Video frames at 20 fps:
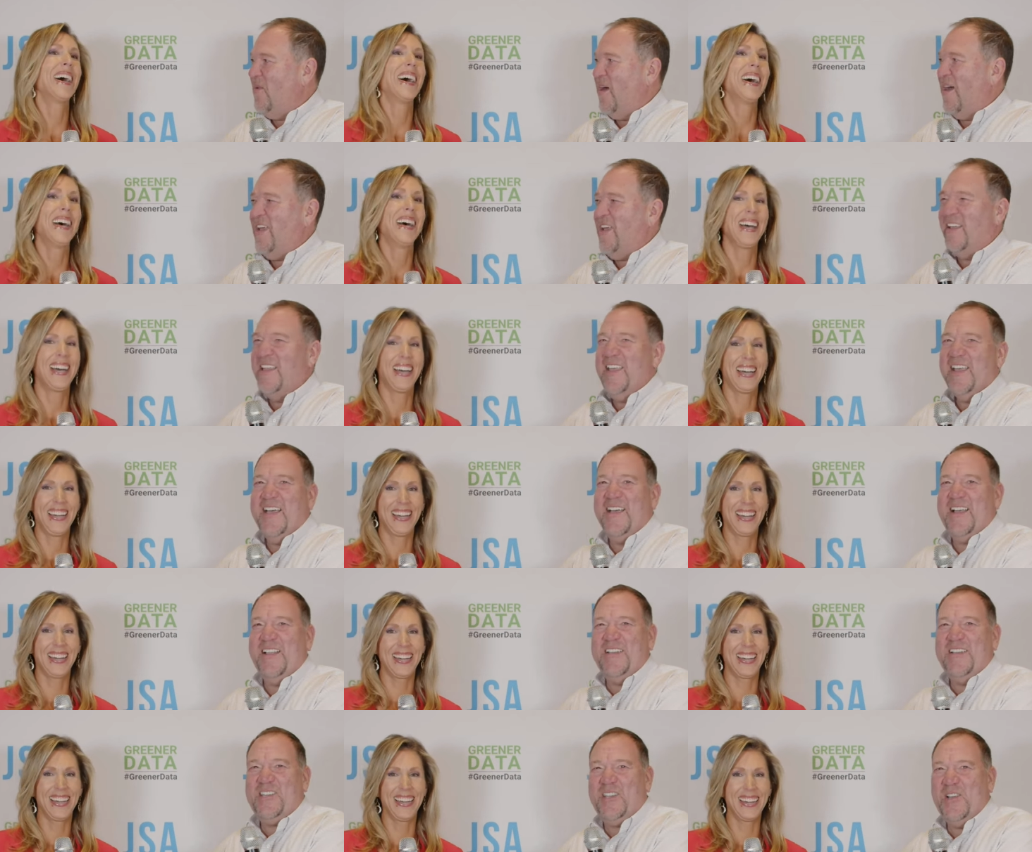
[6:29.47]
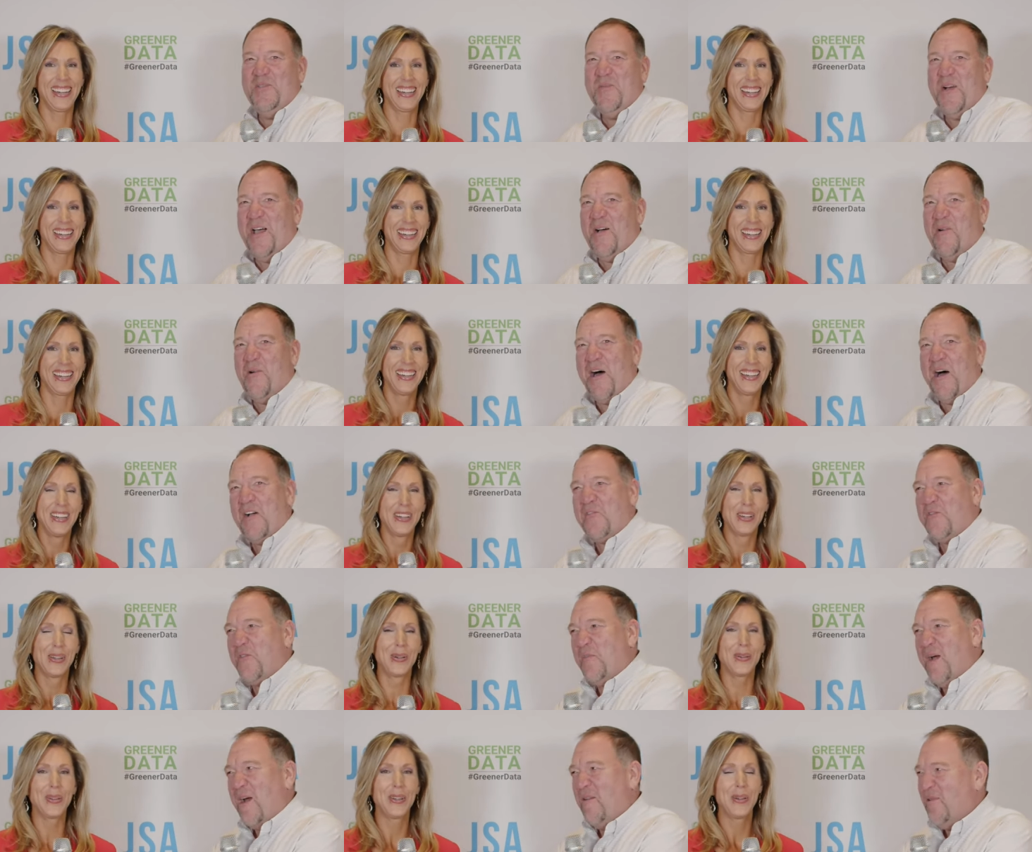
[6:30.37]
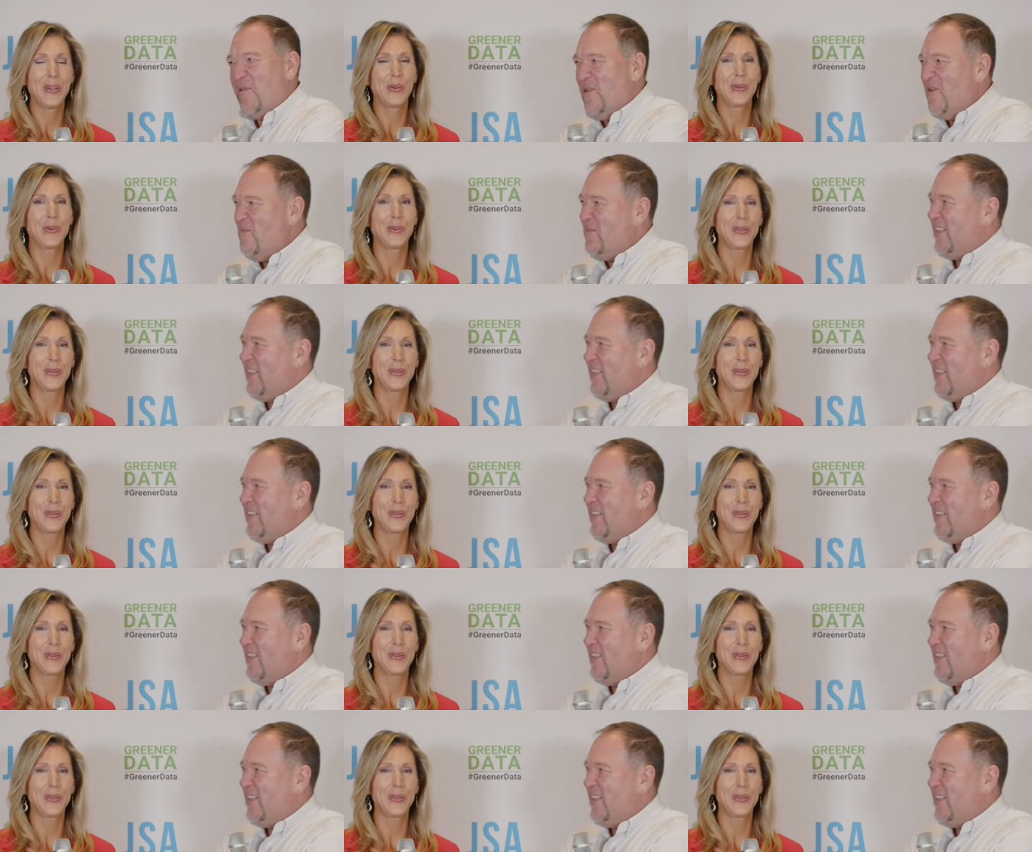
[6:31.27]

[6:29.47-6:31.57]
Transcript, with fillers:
Speaker 1: mile two mile walk from my room,